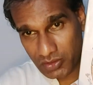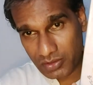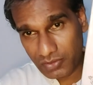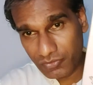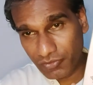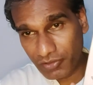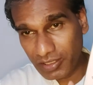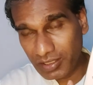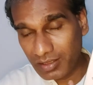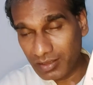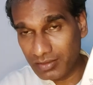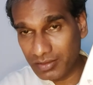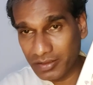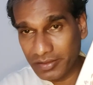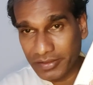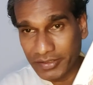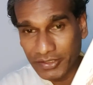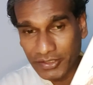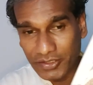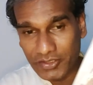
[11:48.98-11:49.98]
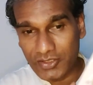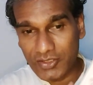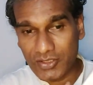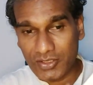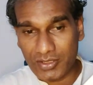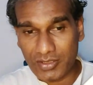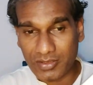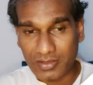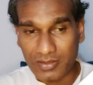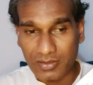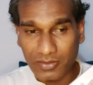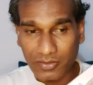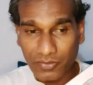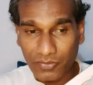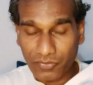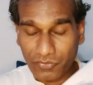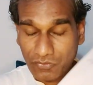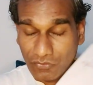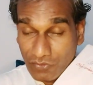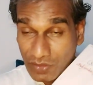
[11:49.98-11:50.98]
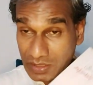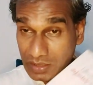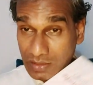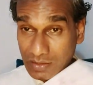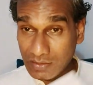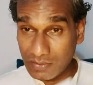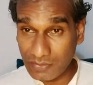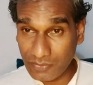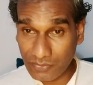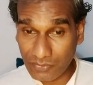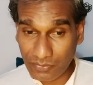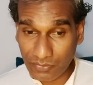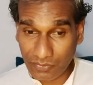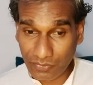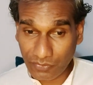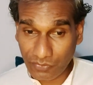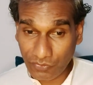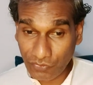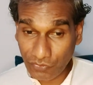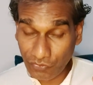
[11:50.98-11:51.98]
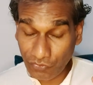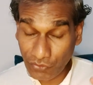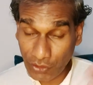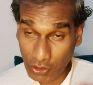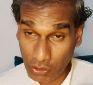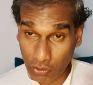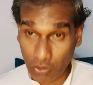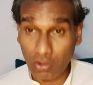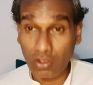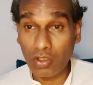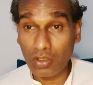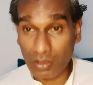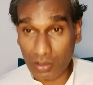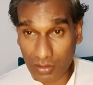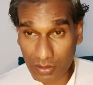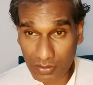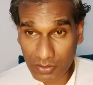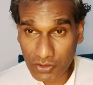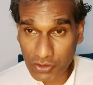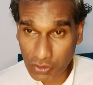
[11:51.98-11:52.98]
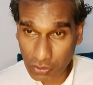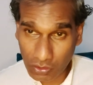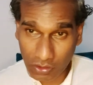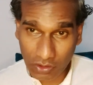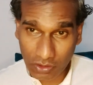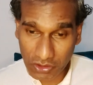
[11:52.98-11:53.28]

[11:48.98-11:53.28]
years, when we are no longer soul conscious,